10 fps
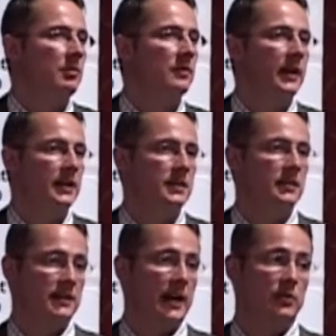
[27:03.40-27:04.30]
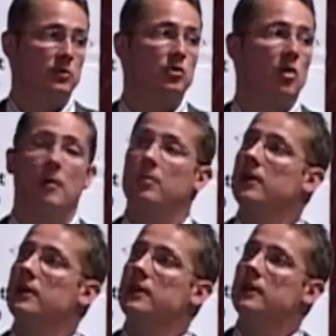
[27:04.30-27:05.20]
providers start to drop
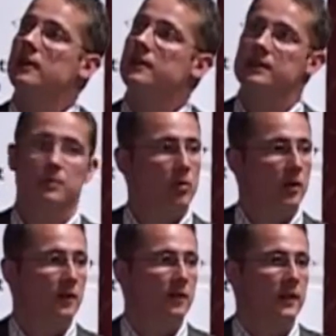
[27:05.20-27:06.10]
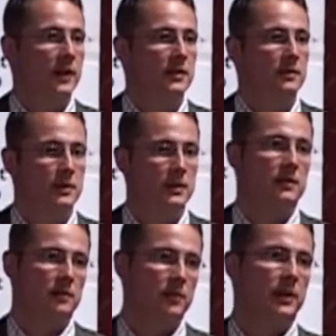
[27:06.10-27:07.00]
support for Flash, which
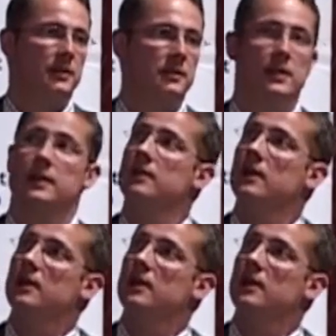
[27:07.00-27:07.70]
is pretty interesting,